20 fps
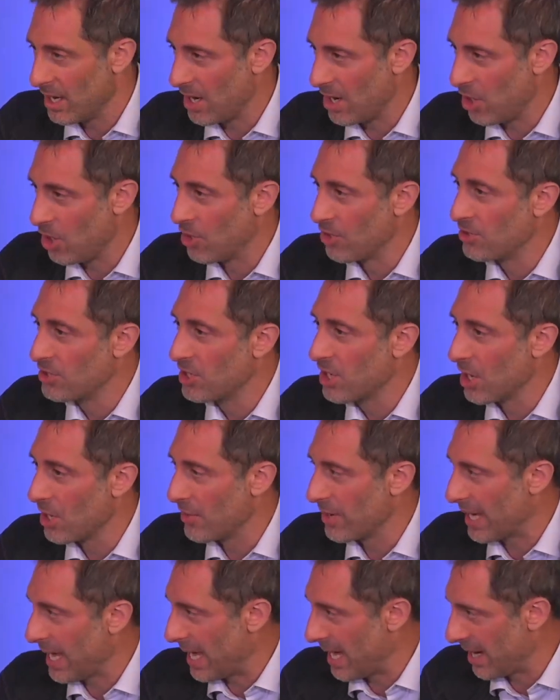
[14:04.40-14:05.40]

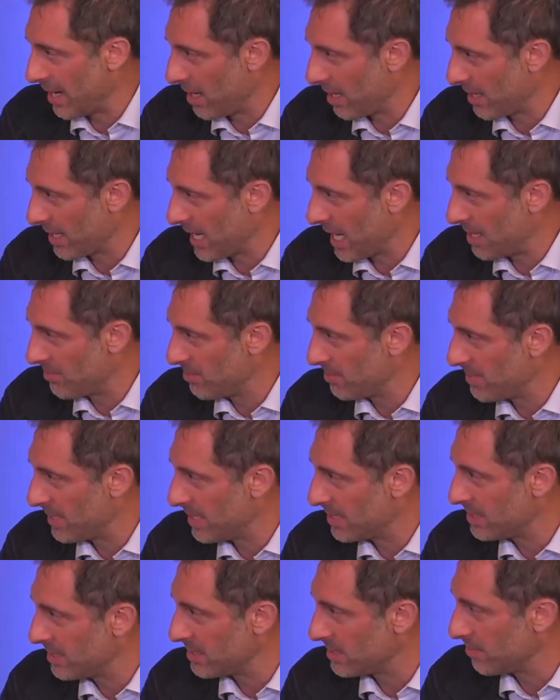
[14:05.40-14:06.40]
ongoing AI
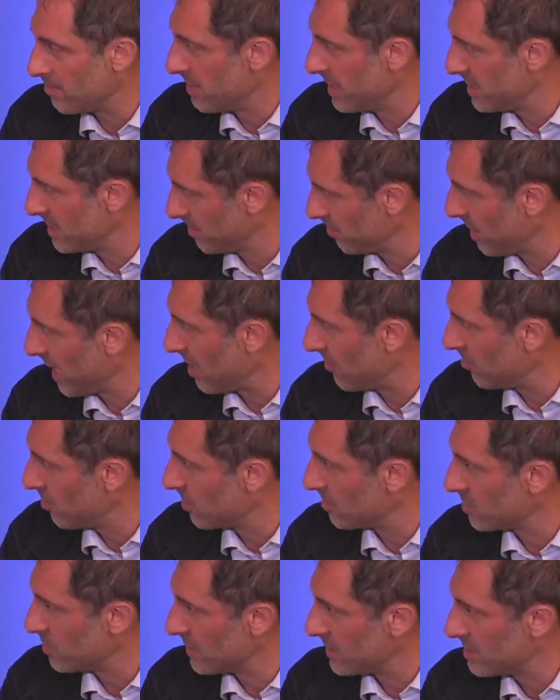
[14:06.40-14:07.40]
capabilities in meeting
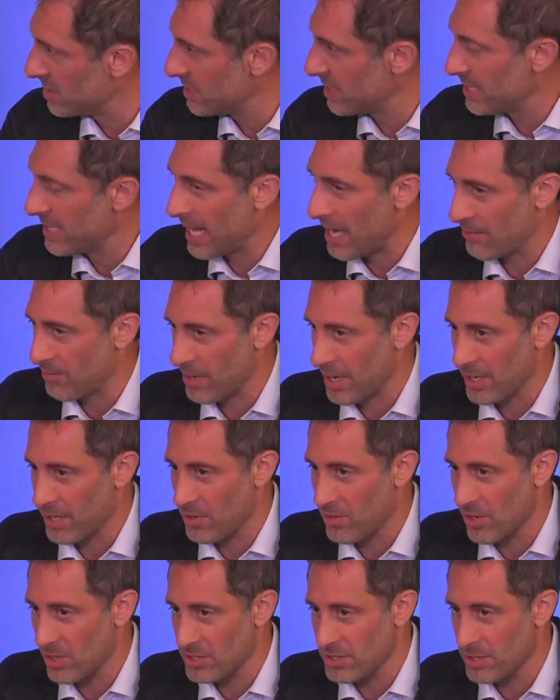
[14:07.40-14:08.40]
platforms, we see that right
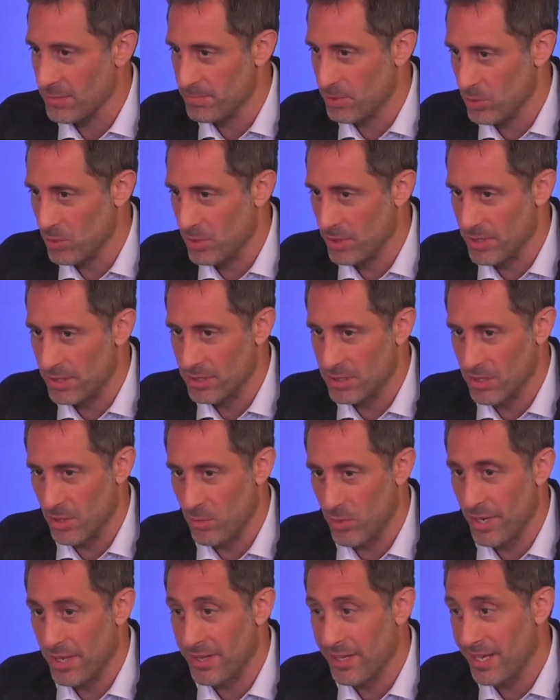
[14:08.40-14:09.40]
across the board. And so
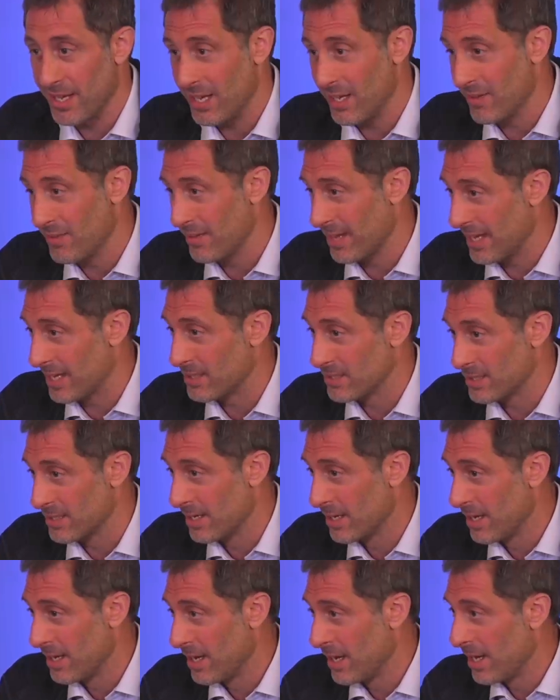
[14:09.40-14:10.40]
one of the key things,
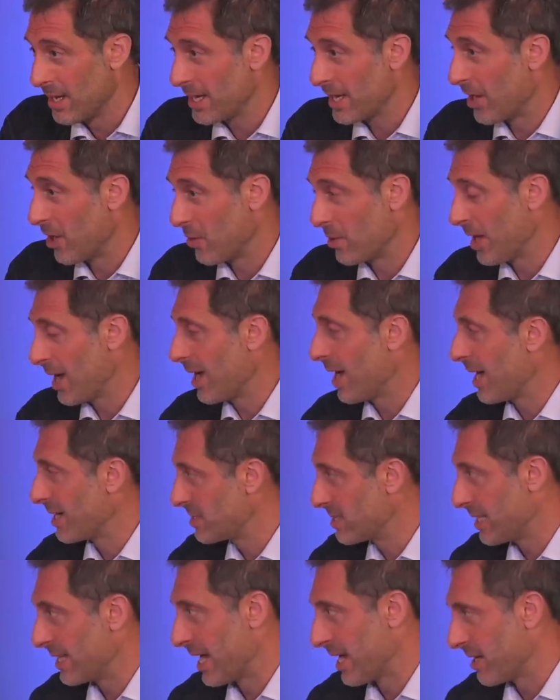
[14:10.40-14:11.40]
I
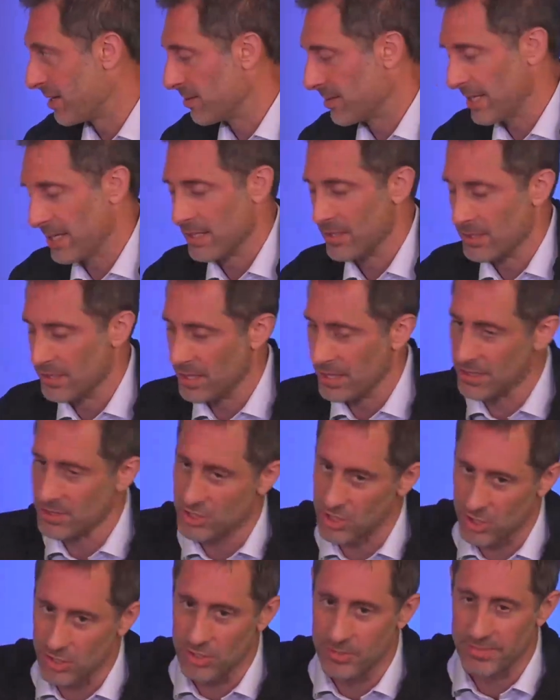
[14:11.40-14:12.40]
see that in
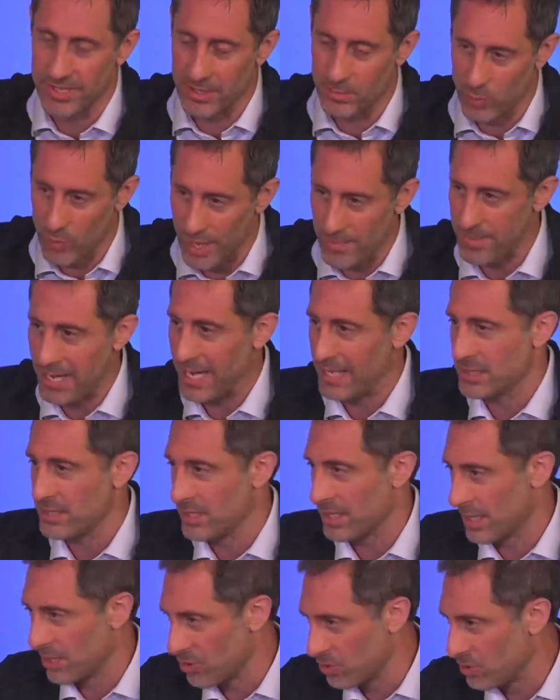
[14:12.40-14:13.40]
Zoom and in WebEx and
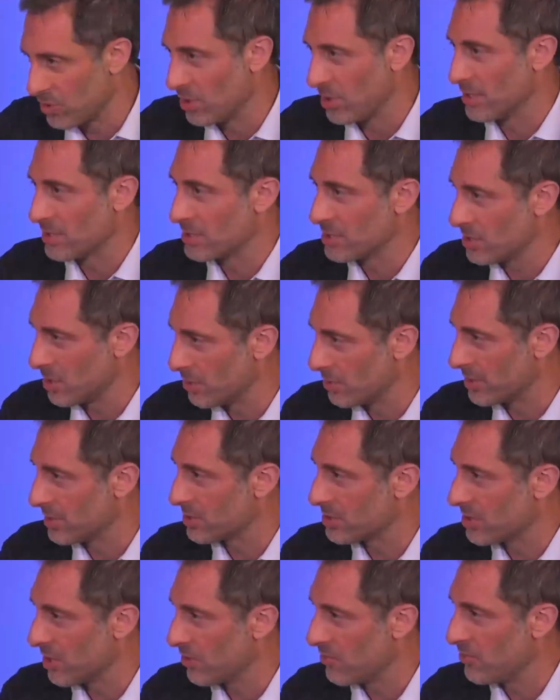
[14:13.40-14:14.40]
in Google and so on and
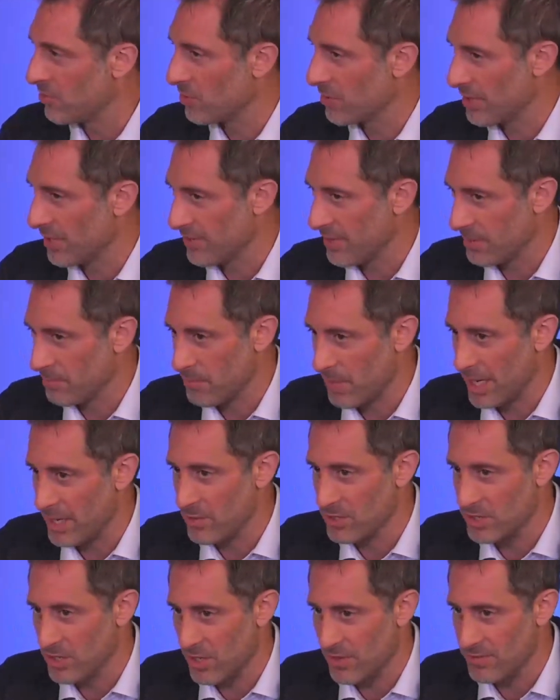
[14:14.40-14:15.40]
so forth. I think
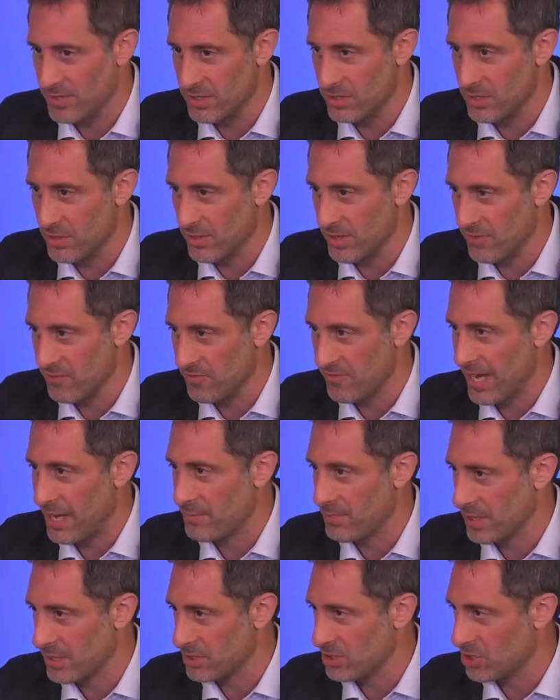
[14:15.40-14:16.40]
Microsoft is doing a
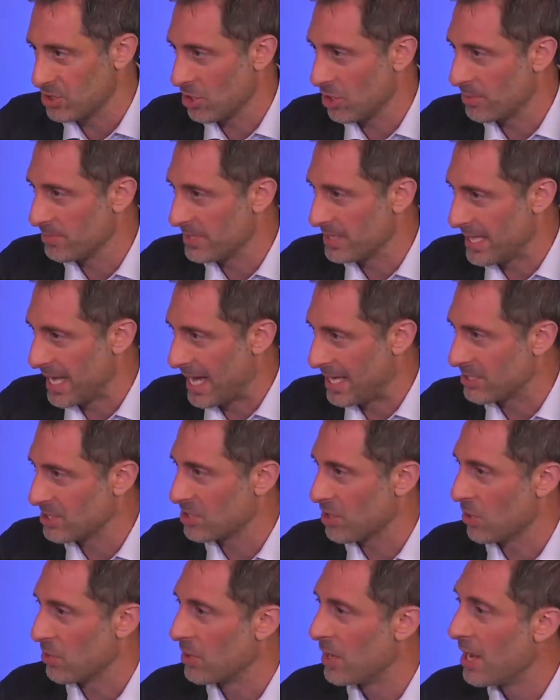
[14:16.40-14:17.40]
fabulous job in that.
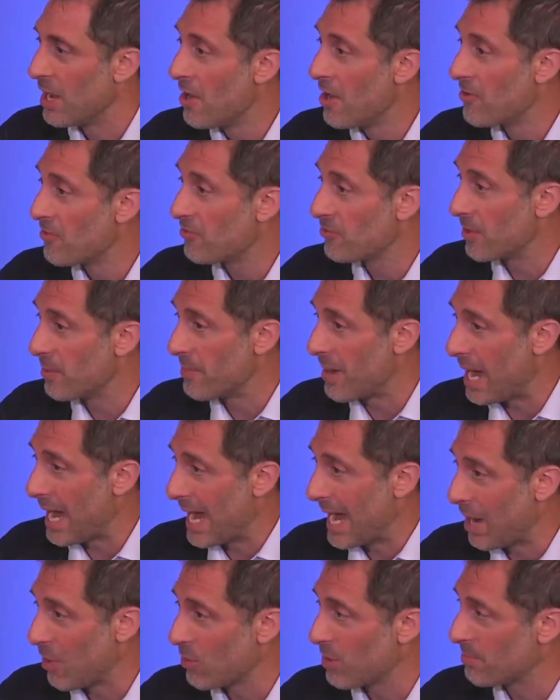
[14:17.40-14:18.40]
So from
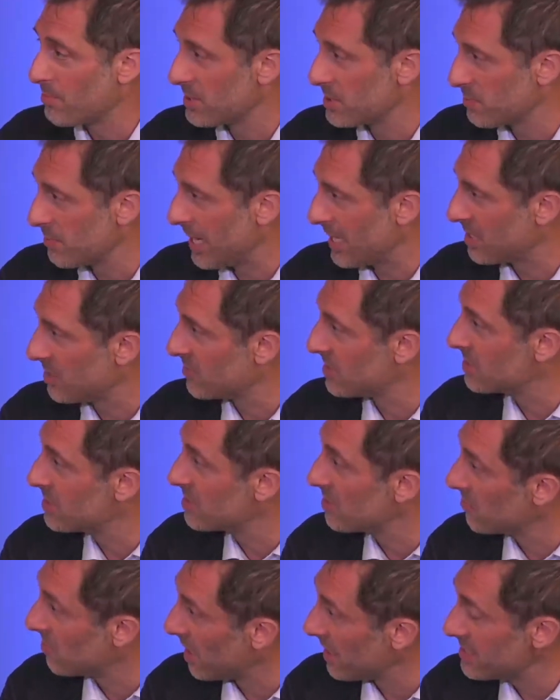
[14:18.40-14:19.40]
our perspective as
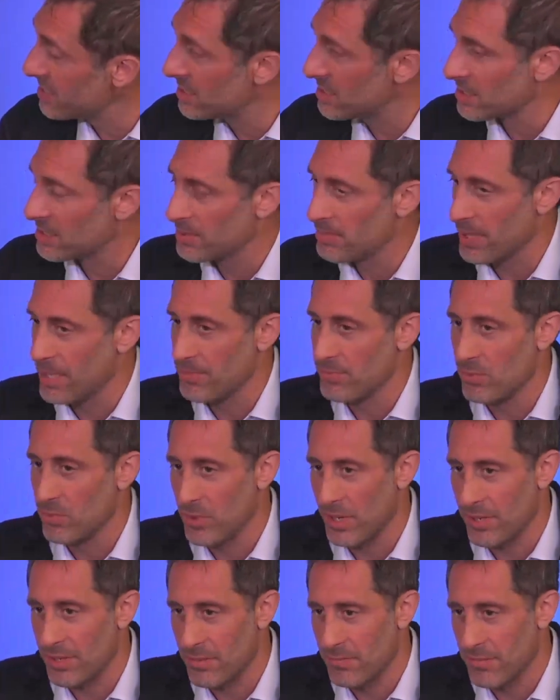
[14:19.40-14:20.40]
devices people, one
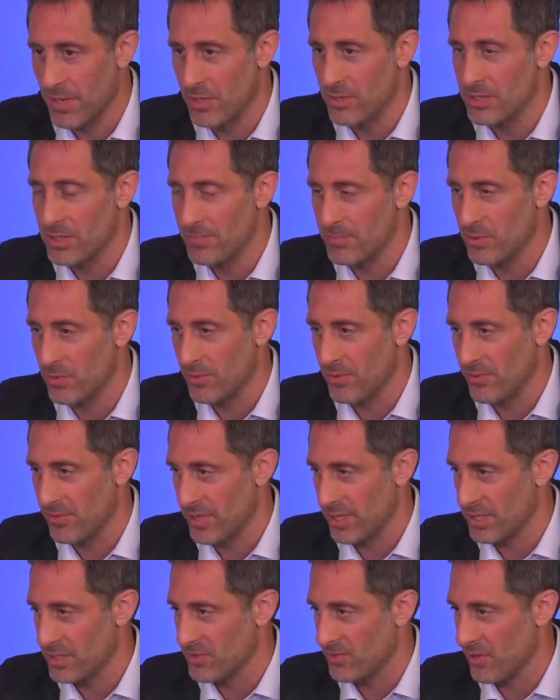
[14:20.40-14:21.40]
of the most important
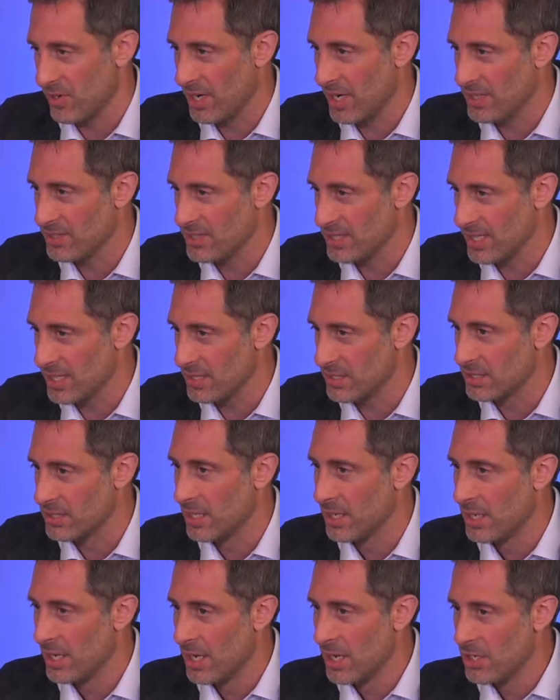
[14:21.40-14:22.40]
things for us is
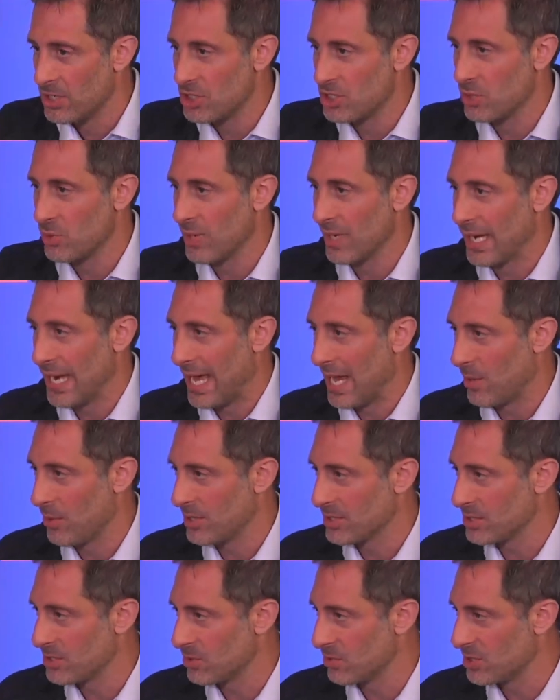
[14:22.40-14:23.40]
to allow
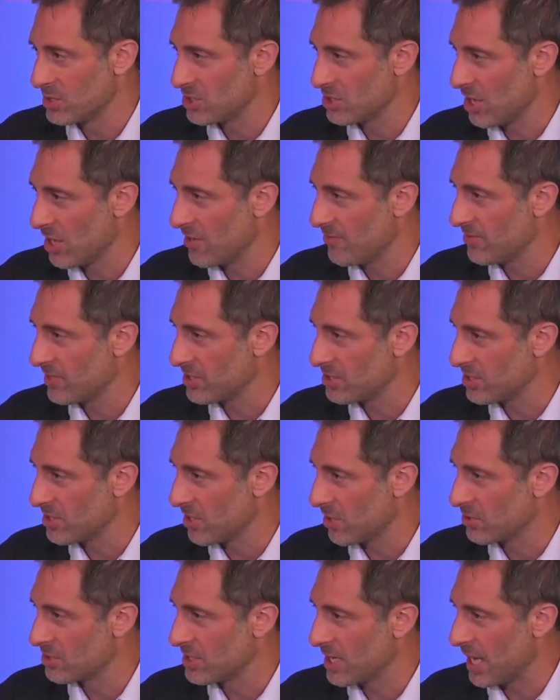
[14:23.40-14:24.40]
us to surface
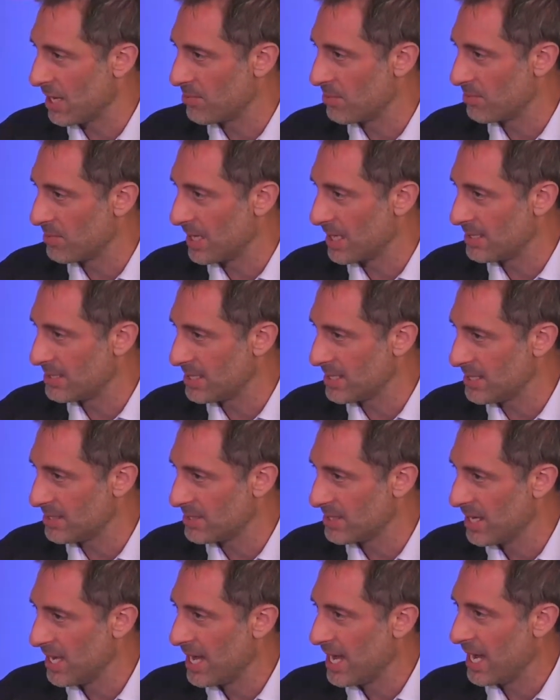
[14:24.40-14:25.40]
those capabilities
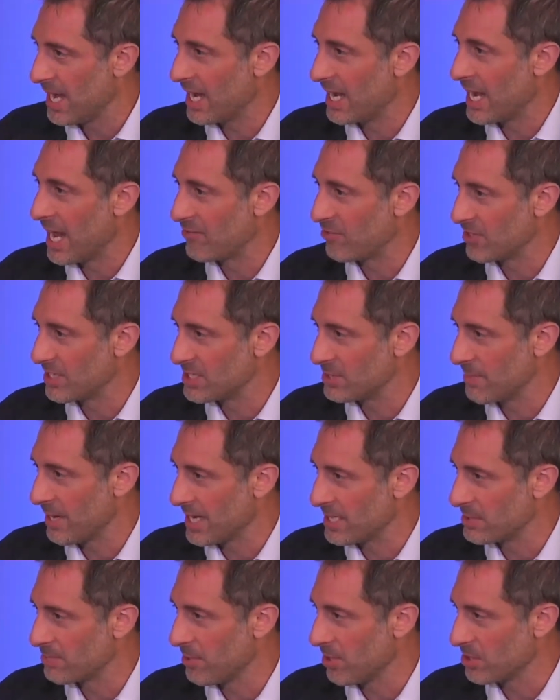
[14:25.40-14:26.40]
in every
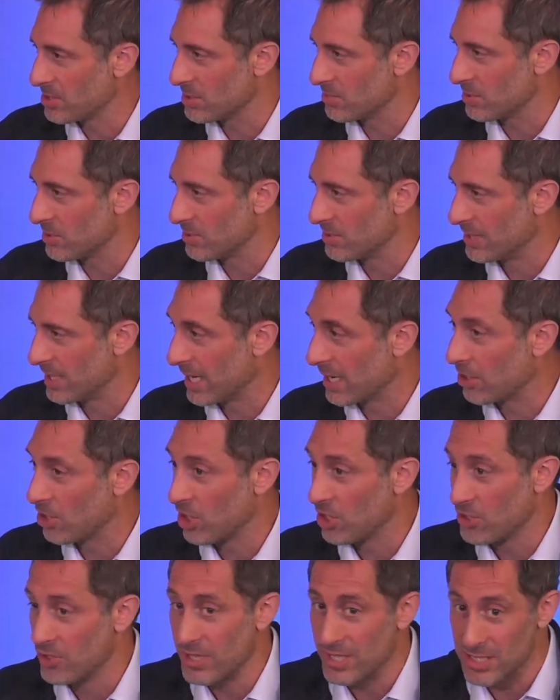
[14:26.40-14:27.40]
space possible,
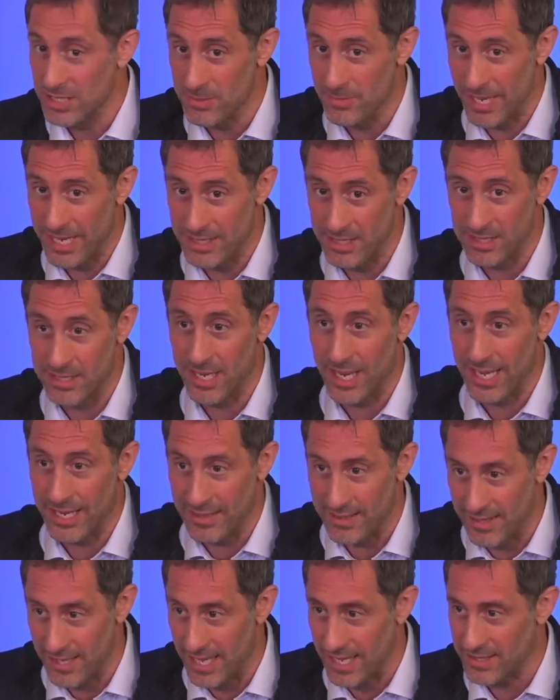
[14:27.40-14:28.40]
including spaces like
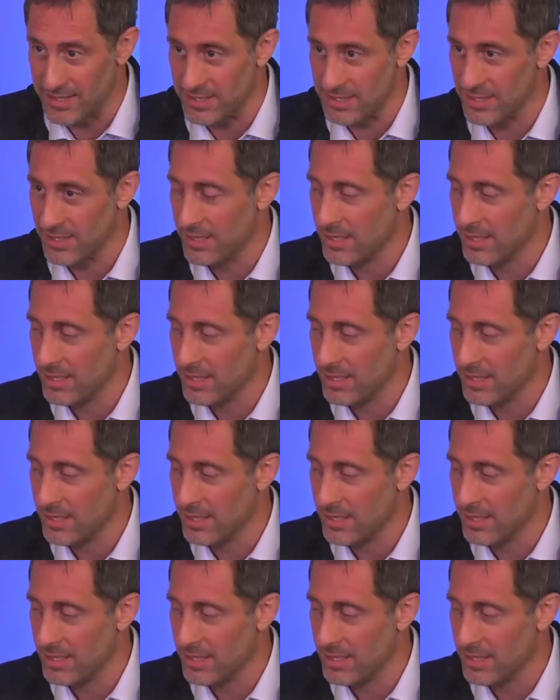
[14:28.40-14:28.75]
this,